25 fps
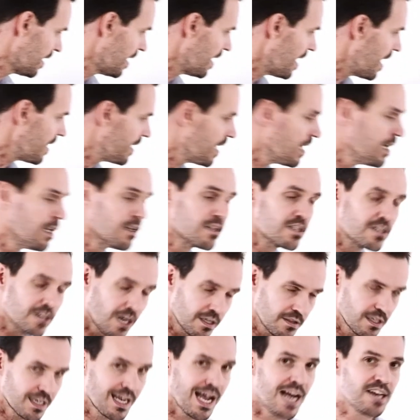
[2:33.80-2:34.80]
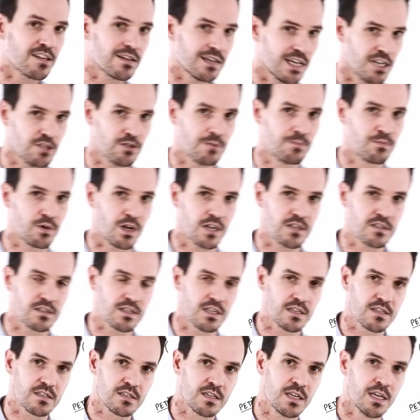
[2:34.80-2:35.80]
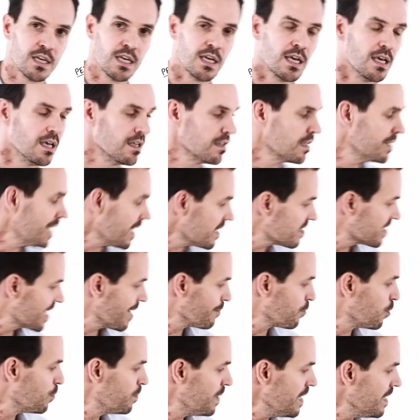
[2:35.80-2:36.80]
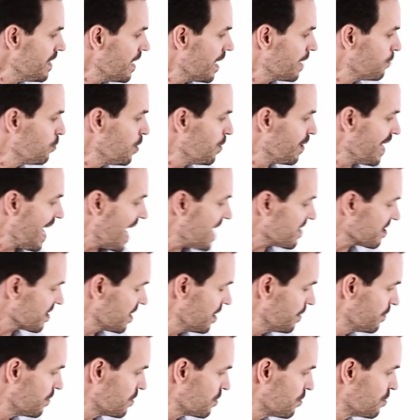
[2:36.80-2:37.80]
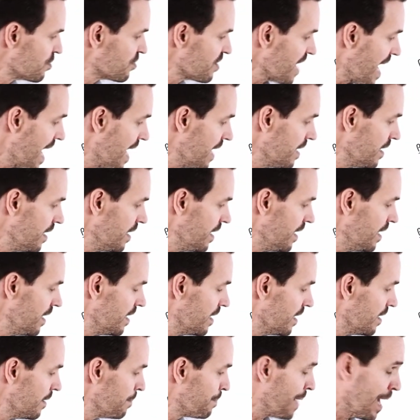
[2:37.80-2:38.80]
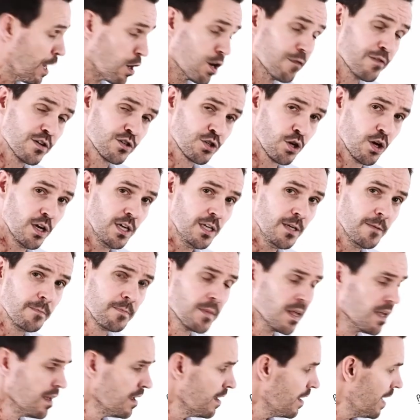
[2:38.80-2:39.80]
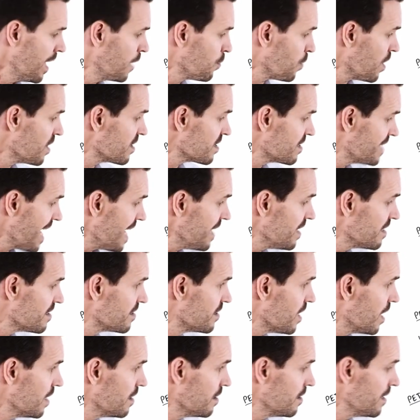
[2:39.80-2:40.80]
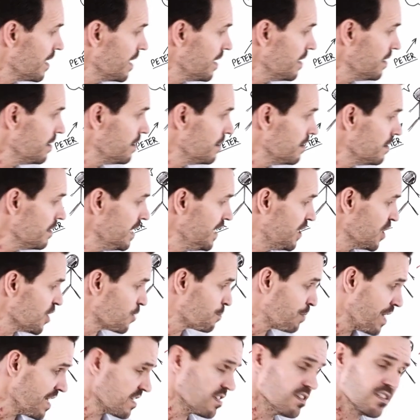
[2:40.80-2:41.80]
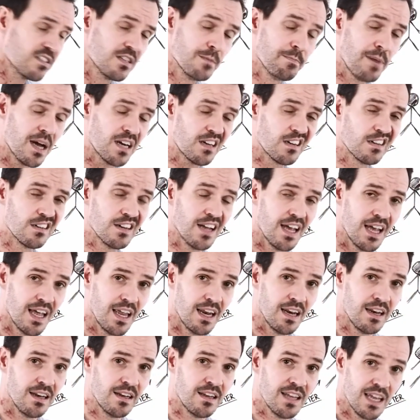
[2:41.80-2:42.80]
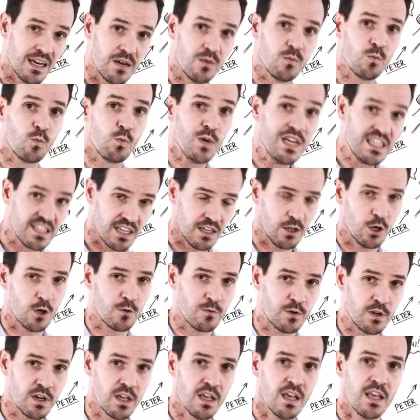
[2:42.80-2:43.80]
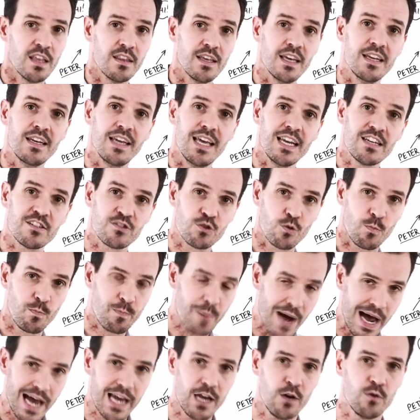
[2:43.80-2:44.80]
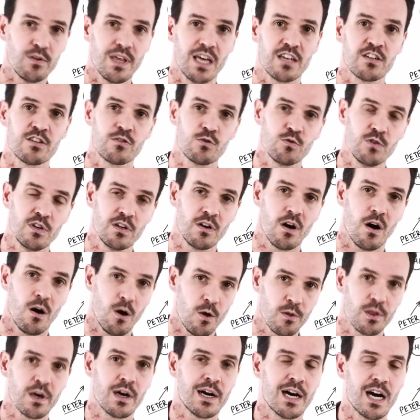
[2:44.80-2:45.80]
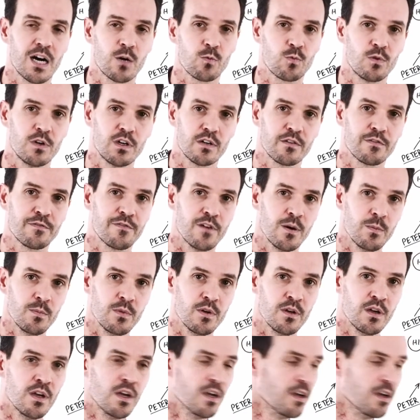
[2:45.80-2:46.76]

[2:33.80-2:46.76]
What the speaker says: and then he'll start the cancellation process. The next step will be that we will ask him to sign a power of attorney, and once that is done, then he just presses the button, and then we take over. Then it's Subaio that's doing all the hard work from